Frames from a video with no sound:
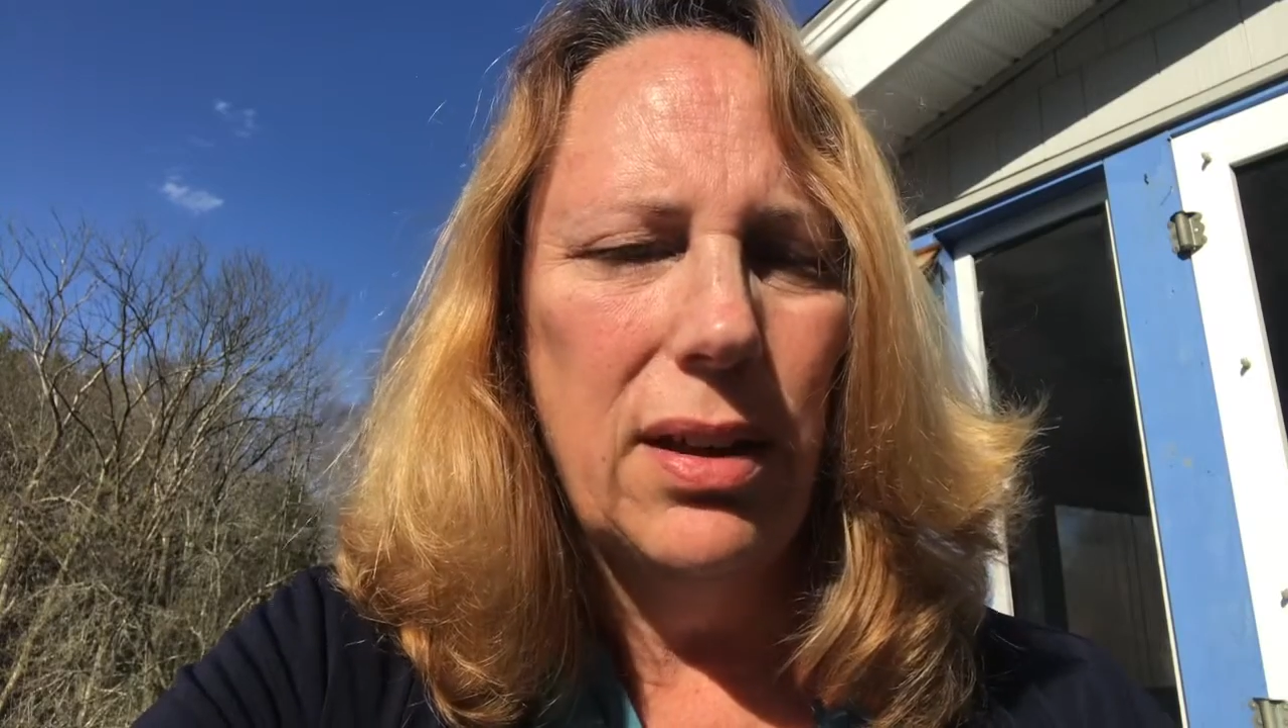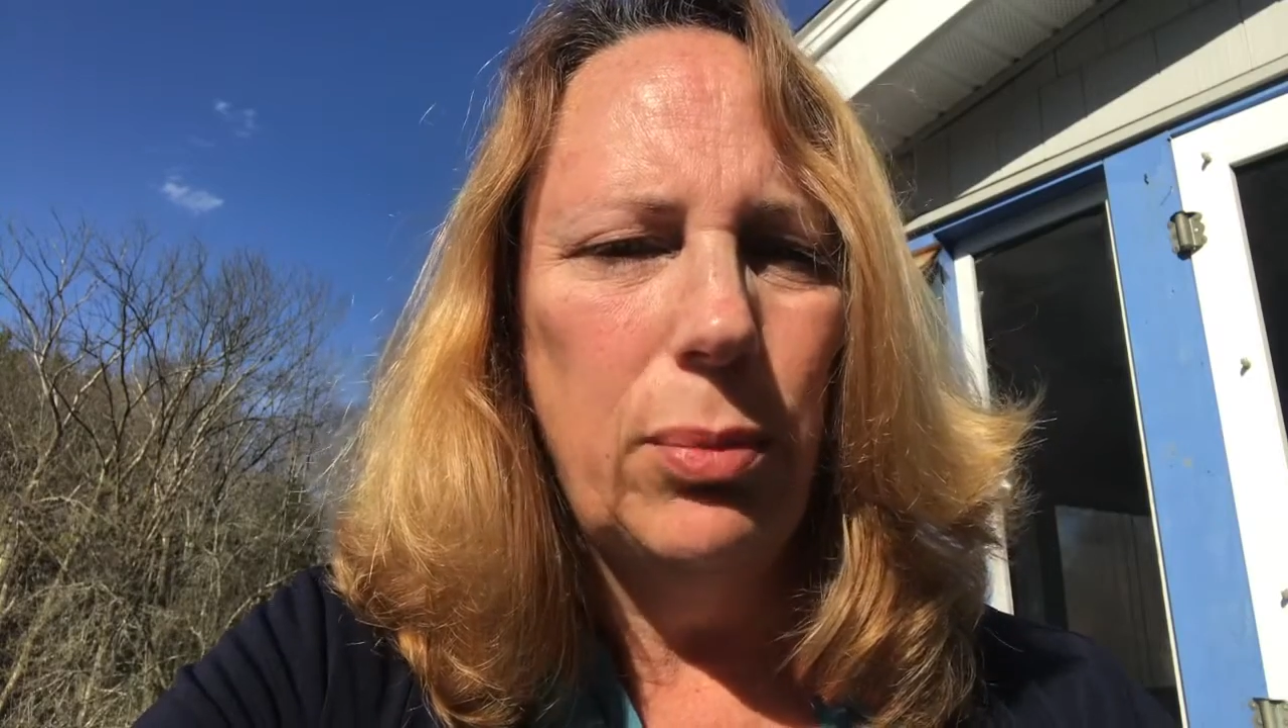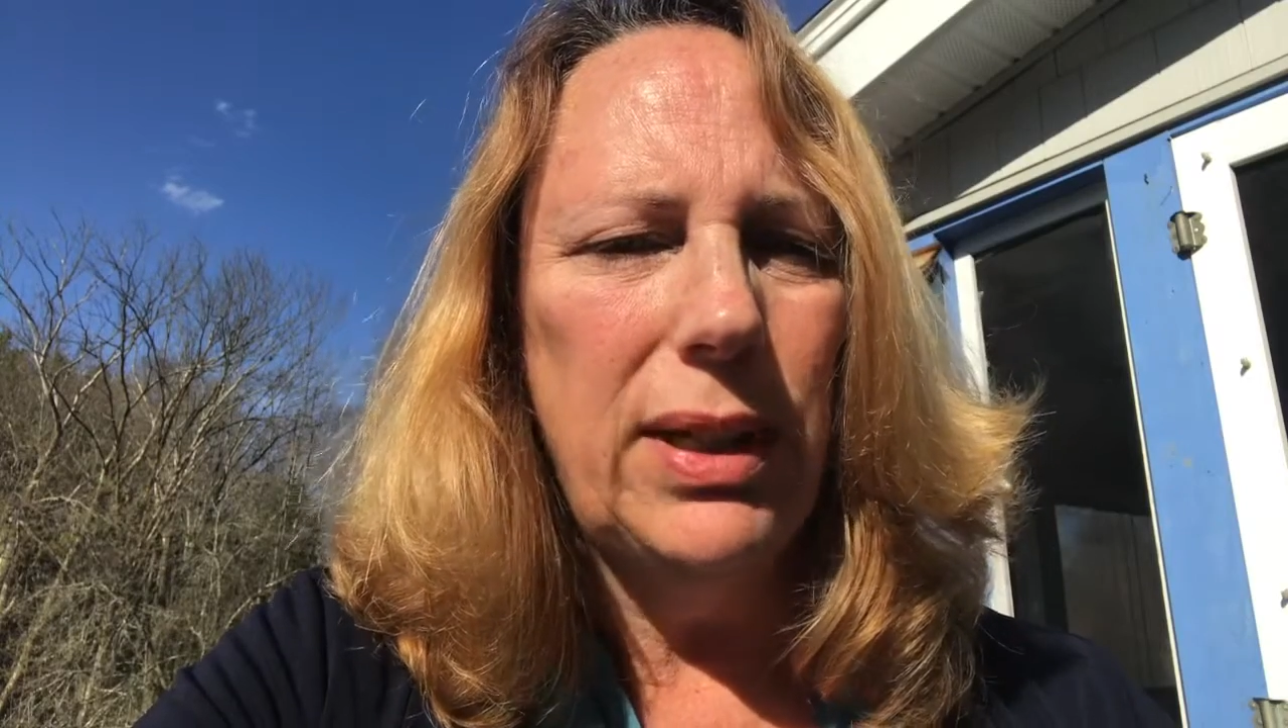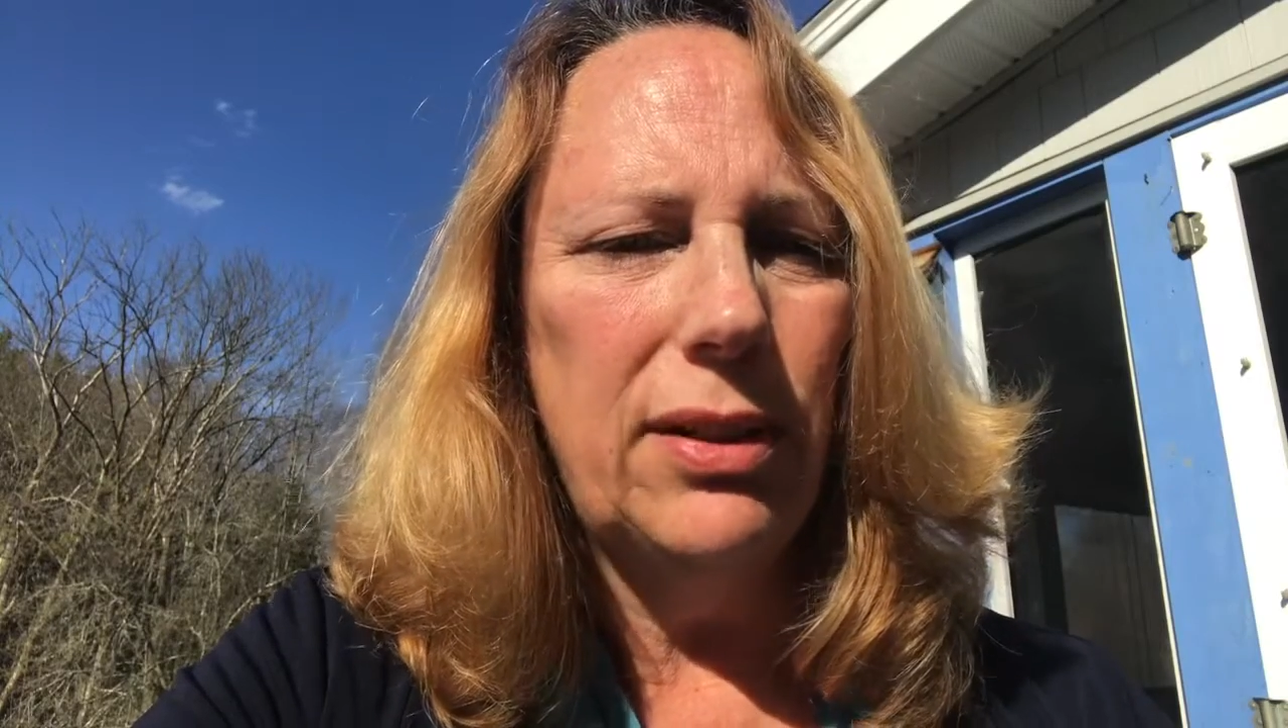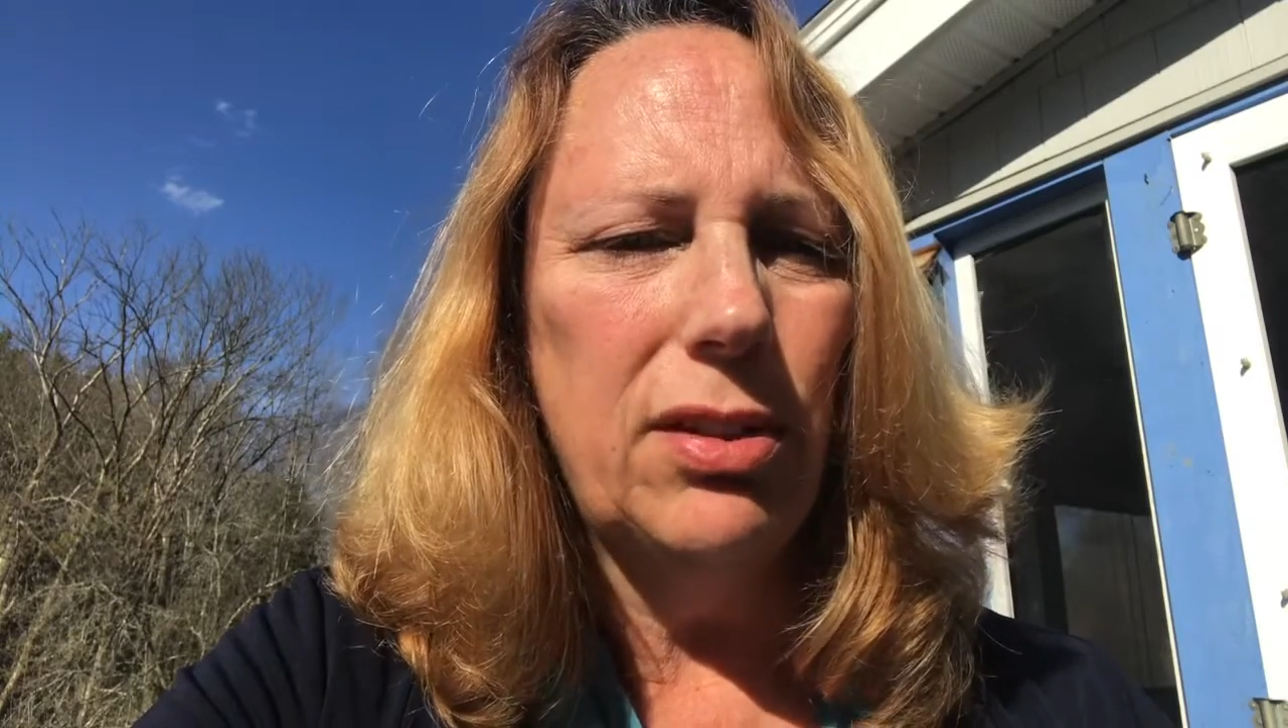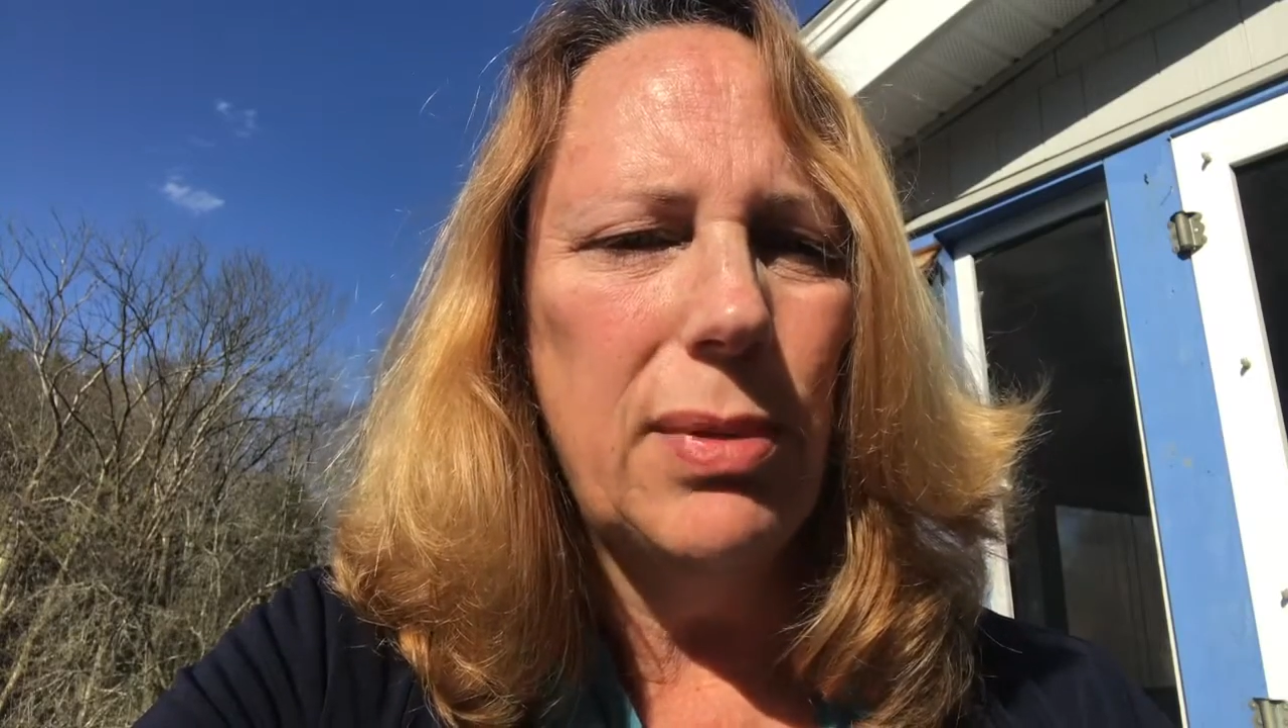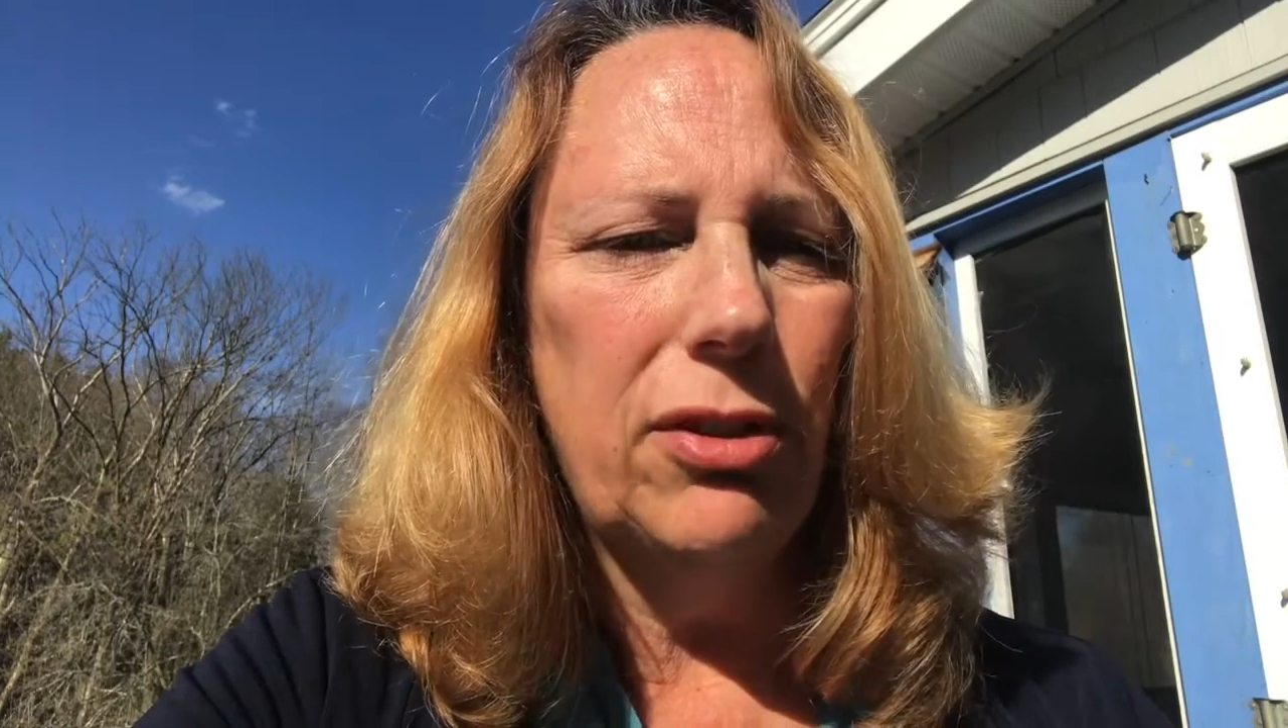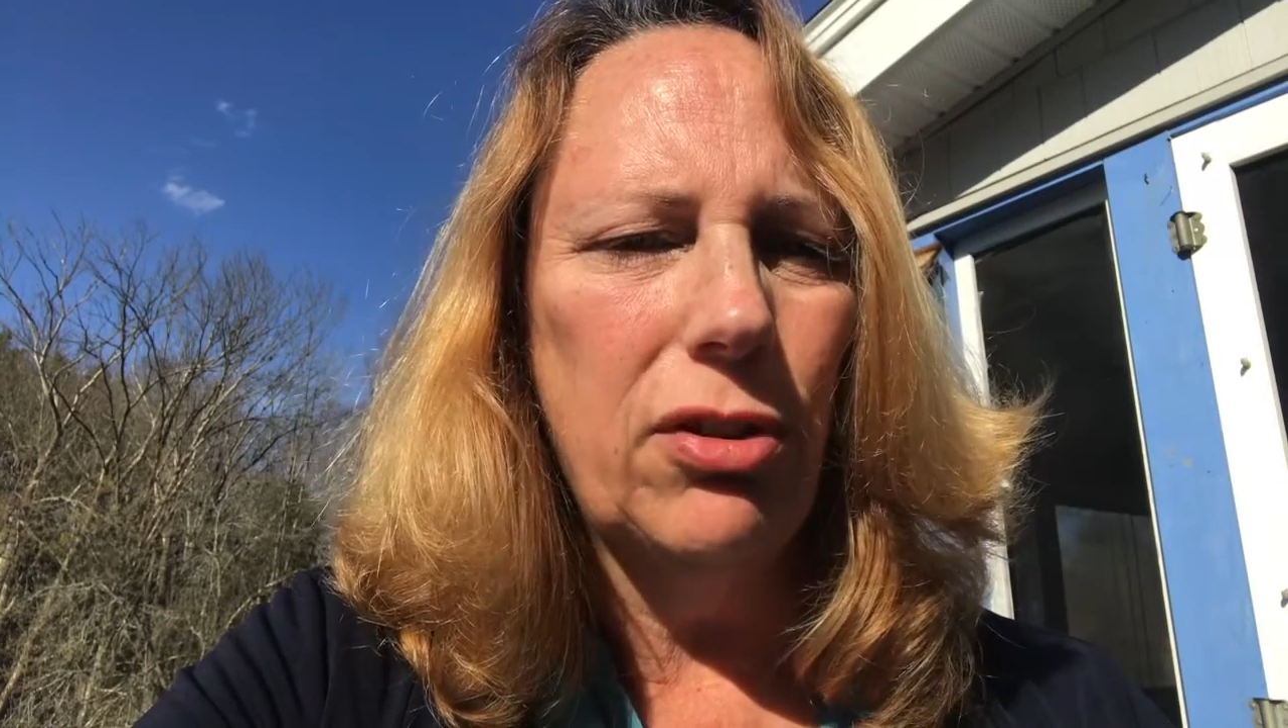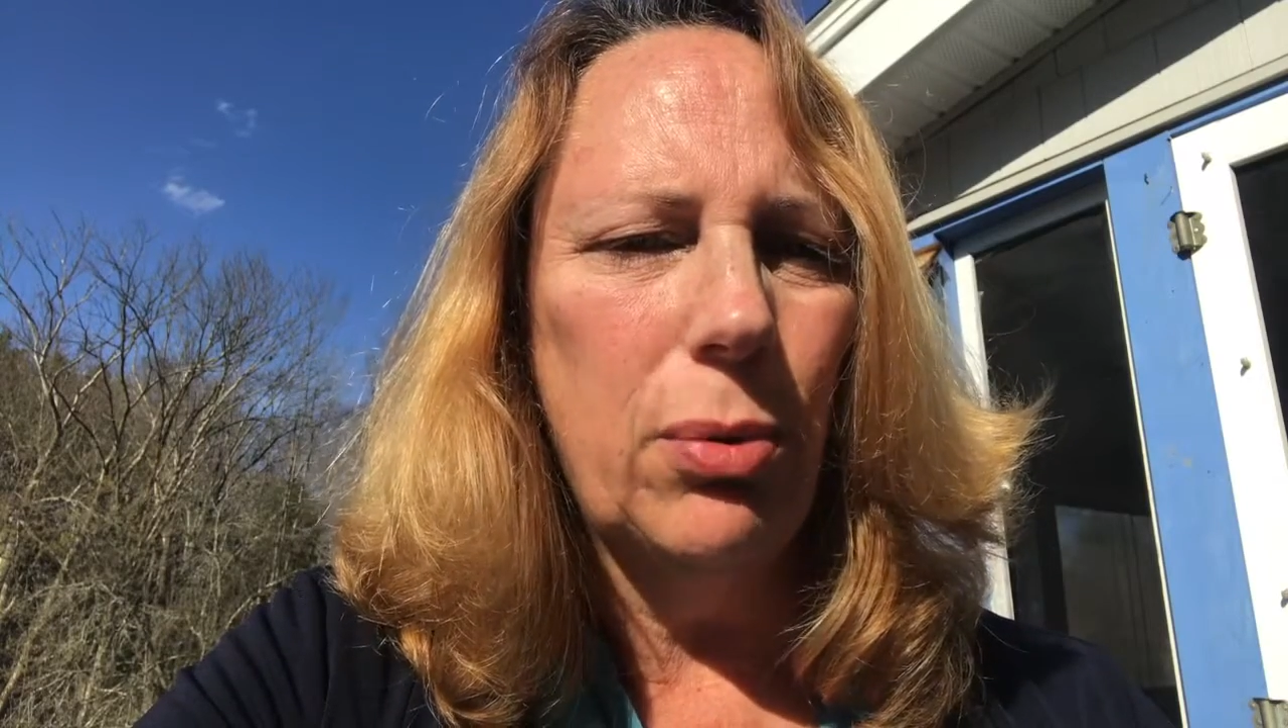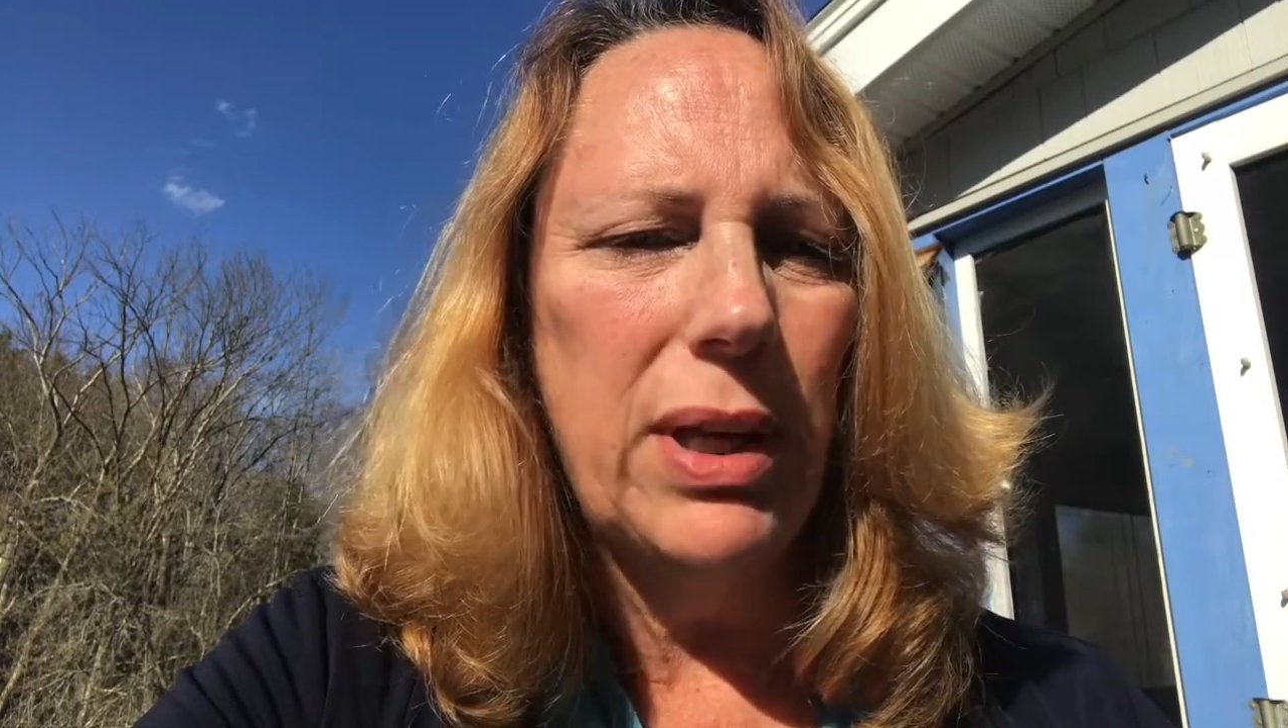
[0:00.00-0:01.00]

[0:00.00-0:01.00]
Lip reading: We need to make sure